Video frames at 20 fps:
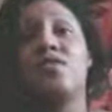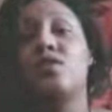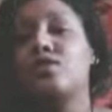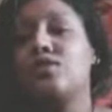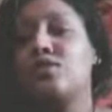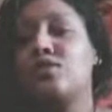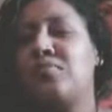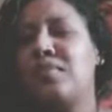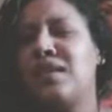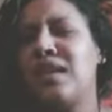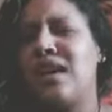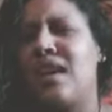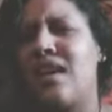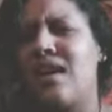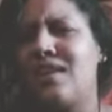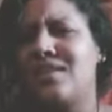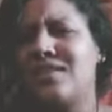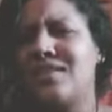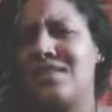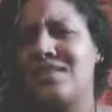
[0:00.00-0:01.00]
There's so many
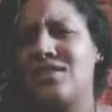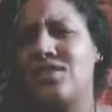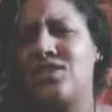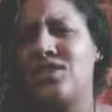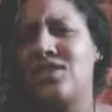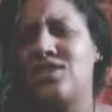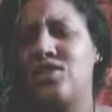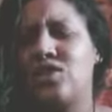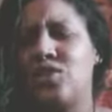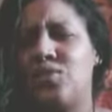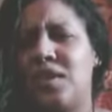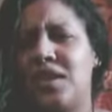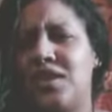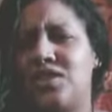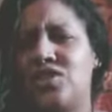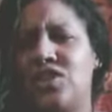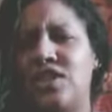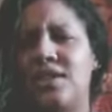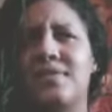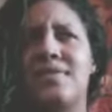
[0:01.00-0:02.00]
hostage
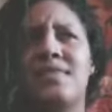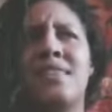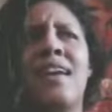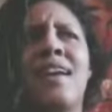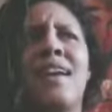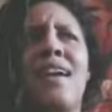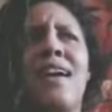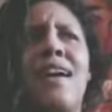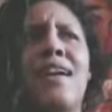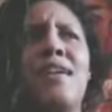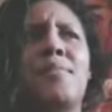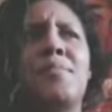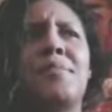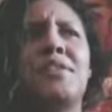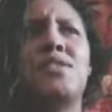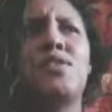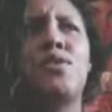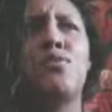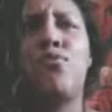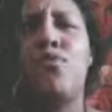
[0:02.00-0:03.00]
situations,
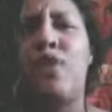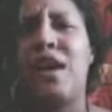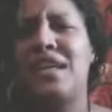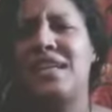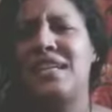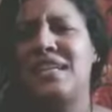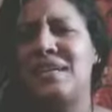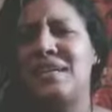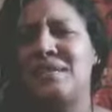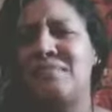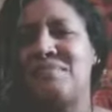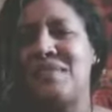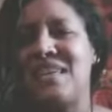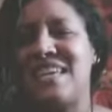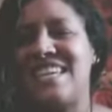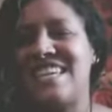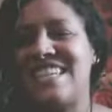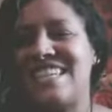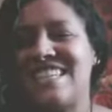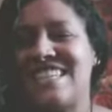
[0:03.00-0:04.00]
and so finding
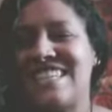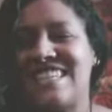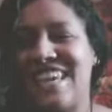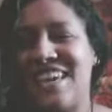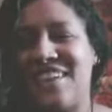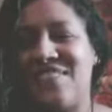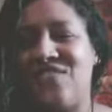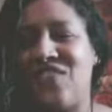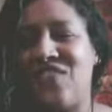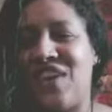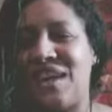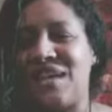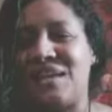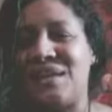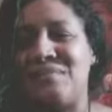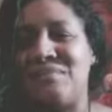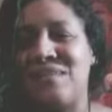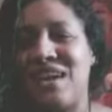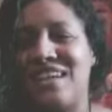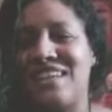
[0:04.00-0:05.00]
peace and
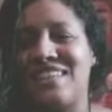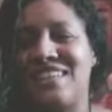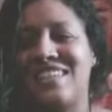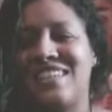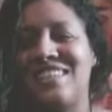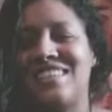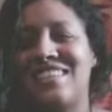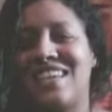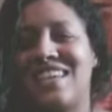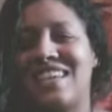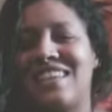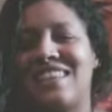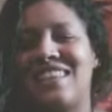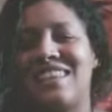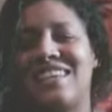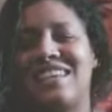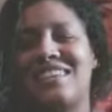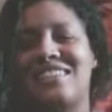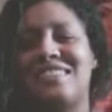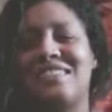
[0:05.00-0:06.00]
finding balance, I
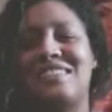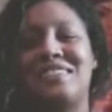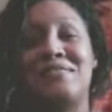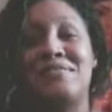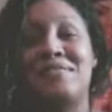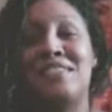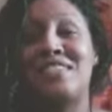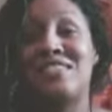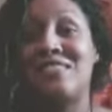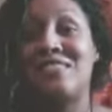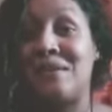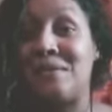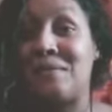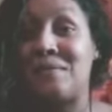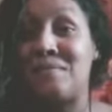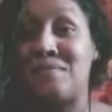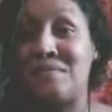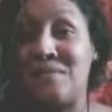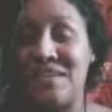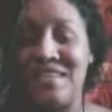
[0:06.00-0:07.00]
think, is going to be
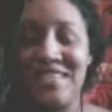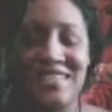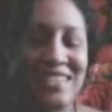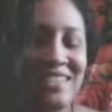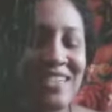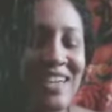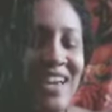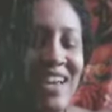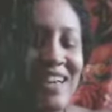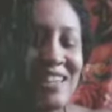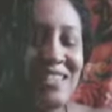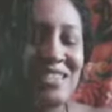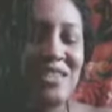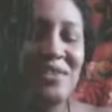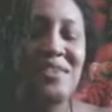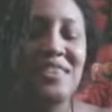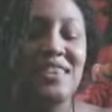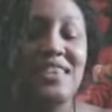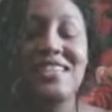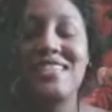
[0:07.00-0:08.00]
so important.
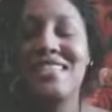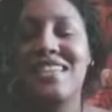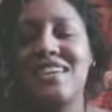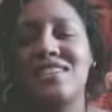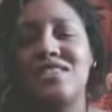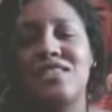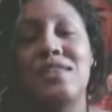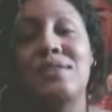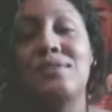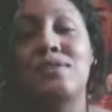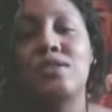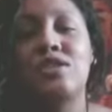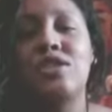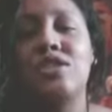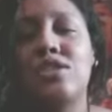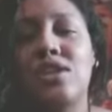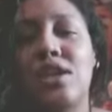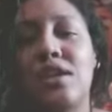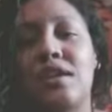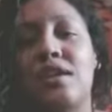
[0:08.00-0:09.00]
So in this case, though,
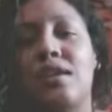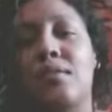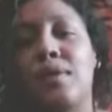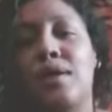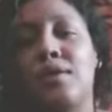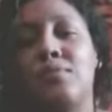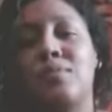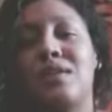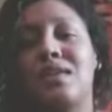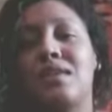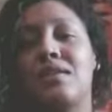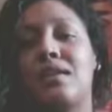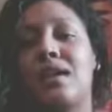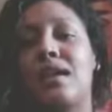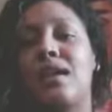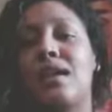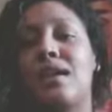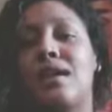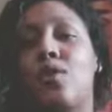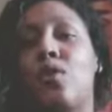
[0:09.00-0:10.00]
she's talking about being
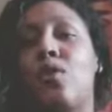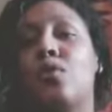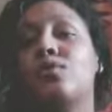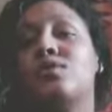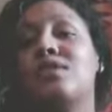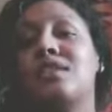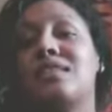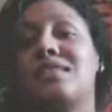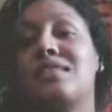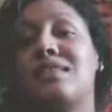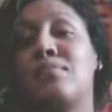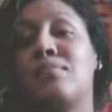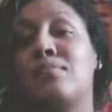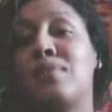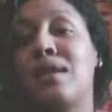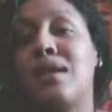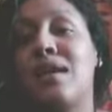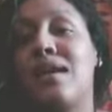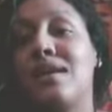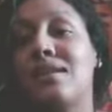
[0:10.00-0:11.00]
holding
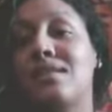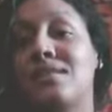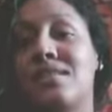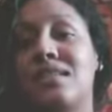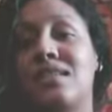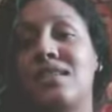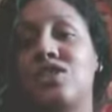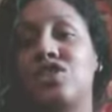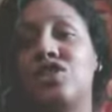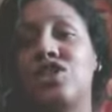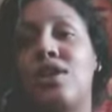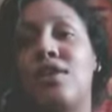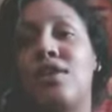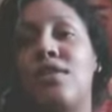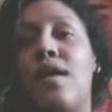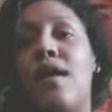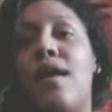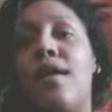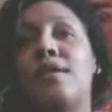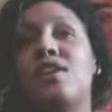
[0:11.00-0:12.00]
something hostage
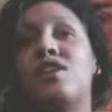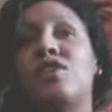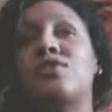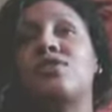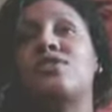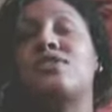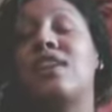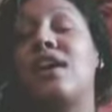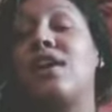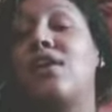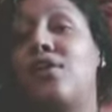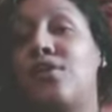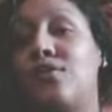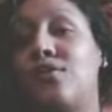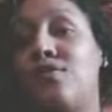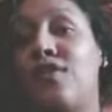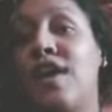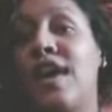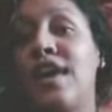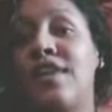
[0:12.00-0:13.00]

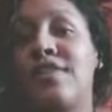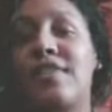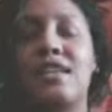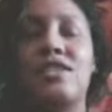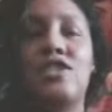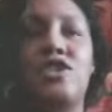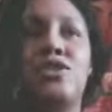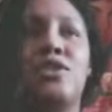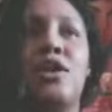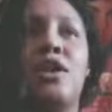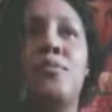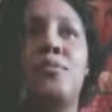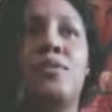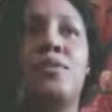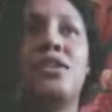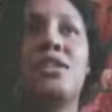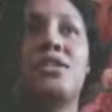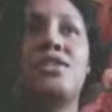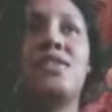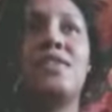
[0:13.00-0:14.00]
yourself that you're not
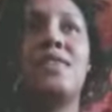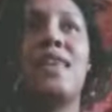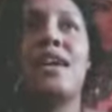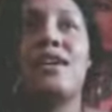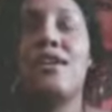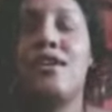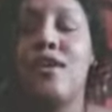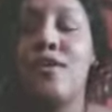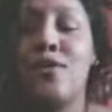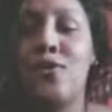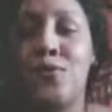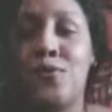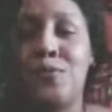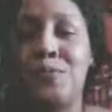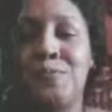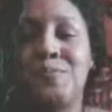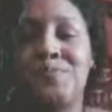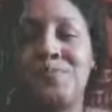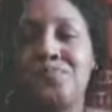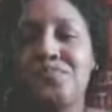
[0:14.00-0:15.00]
willing to let
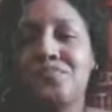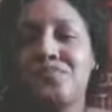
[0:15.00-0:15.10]
go.